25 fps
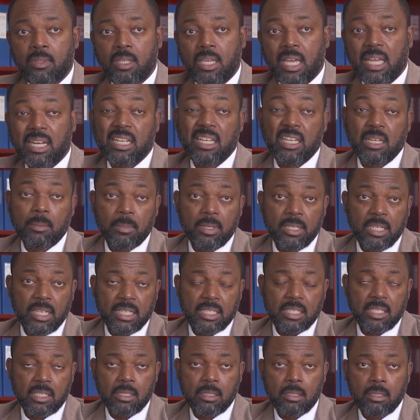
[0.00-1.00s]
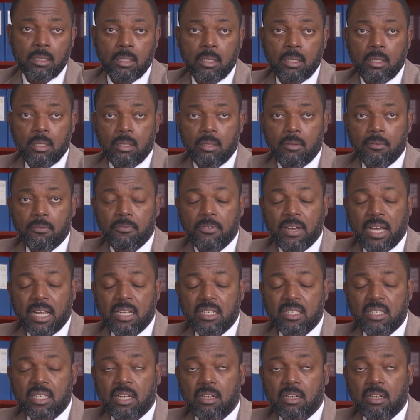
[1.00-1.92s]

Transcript: and eliminating violence